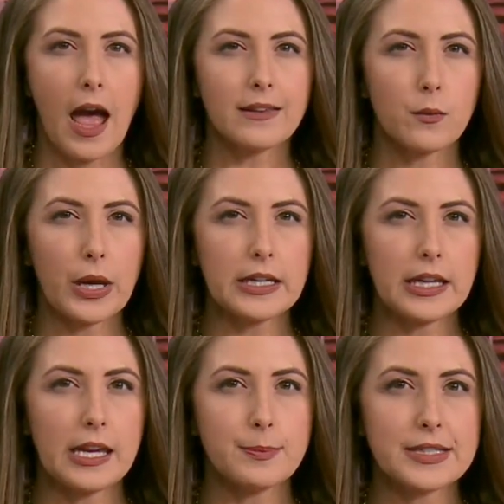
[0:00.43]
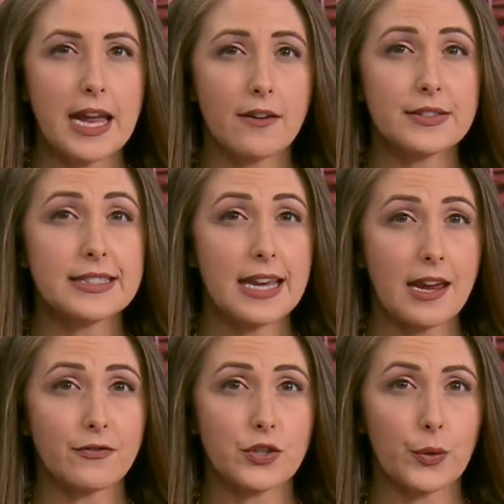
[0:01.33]
As a way to keep staff
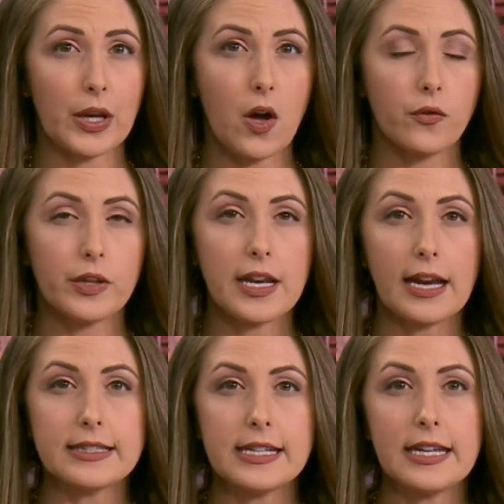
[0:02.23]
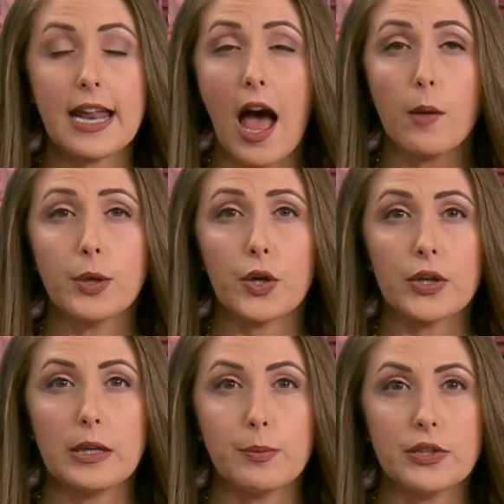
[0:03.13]
safe during COVID-19,
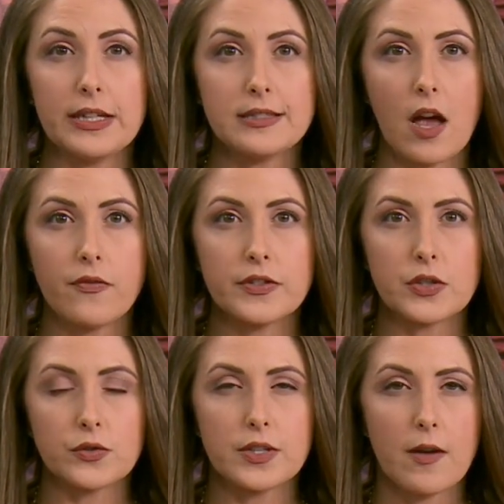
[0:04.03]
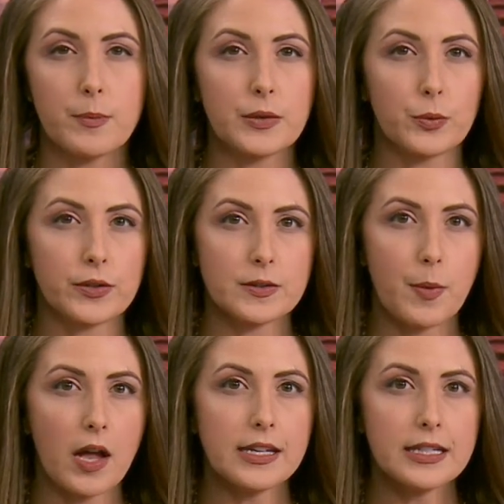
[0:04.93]
Albuquerque police officers have been
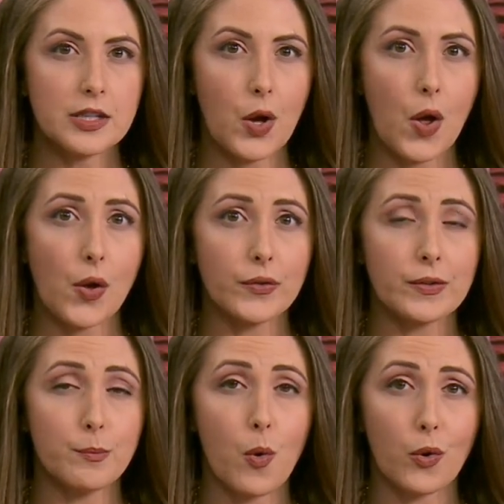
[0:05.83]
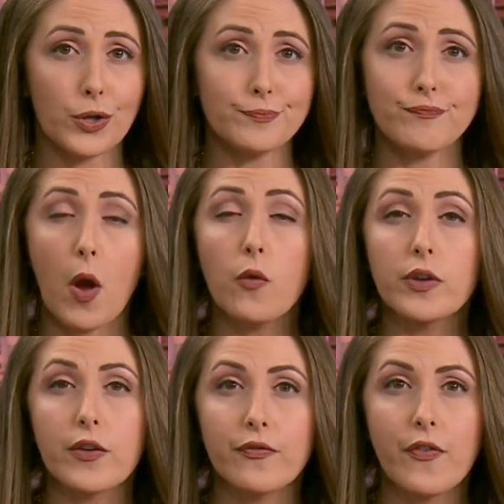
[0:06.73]
responding to calls more
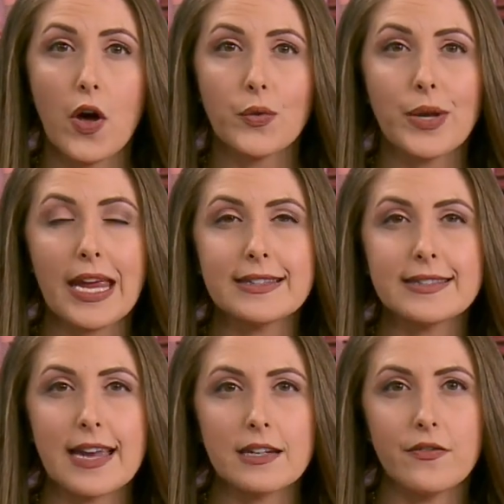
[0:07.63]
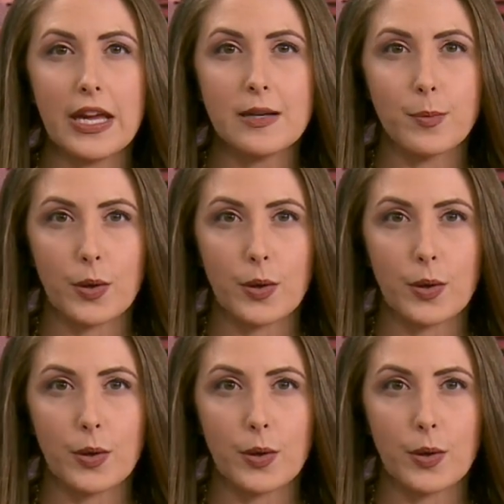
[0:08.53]
over the phone instead of in